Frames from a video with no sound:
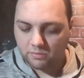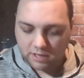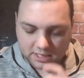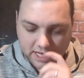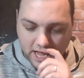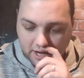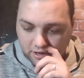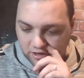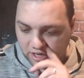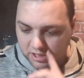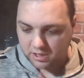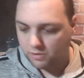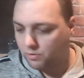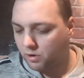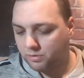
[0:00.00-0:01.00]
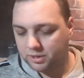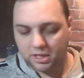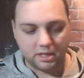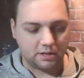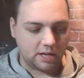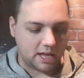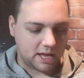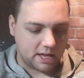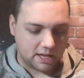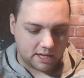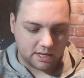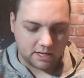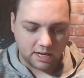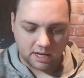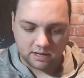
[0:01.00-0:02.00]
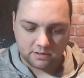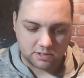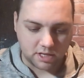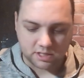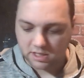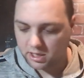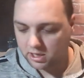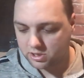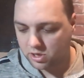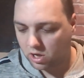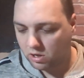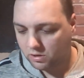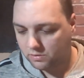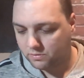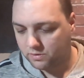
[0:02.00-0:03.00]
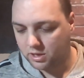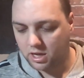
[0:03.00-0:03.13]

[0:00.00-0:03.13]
as accurate as I want with it, and it doesn't get dull.